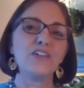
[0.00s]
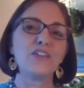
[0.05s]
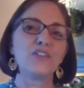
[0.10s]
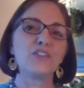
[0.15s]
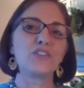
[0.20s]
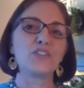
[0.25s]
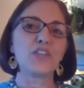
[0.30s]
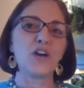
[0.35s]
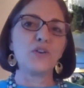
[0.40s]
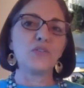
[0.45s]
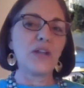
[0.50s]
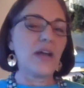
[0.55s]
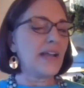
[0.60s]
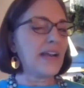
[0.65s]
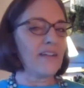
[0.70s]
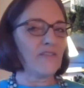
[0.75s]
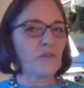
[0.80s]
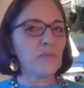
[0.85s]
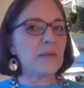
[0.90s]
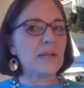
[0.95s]
So
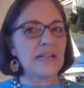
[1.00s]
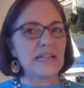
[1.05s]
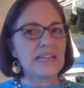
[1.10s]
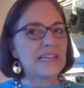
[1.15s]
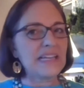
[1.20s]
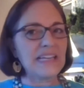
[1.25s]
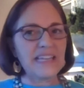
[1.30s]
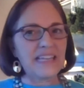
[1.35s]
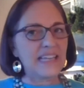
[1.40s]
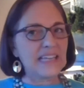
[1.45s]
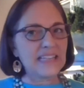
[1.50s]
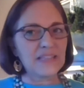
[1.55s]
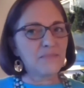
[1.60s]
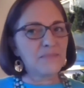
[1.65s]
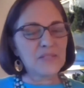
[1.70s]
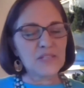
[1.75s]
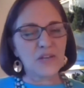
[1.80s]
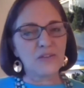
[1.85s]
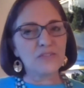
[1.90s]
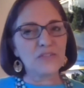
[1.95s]
not everybody can get
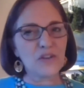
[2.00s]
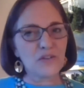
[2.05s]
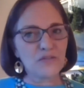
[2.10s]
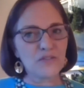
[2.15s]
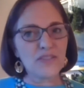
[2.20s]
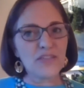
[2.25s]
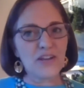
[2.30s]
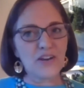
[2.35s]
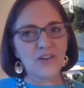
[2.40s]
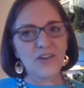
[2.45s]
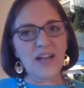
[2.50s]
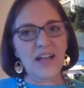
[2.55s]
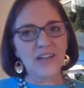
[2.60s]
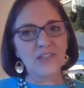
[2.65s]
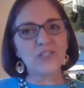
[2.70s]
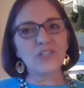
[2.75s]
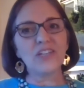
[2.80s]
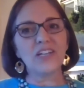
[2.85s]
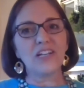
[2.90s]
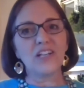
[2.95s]
themselves over there and
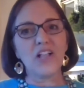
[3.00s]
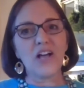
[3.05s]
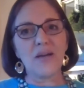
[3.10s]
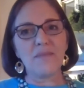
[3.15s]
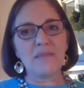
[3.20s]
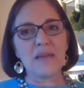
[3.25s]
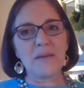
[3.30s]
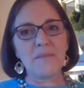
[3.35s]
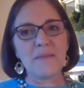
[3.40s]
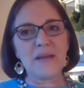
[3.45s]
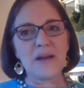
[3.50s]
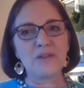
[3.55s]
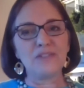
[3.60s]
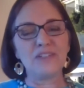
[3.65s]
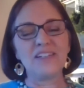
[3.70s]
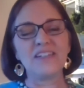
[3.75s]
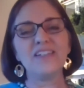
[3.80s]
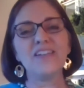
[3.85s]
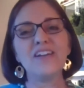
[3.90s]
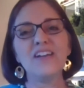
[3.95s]
actually climb that
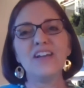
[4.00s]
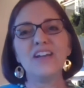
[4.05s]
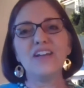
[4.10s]
mountain.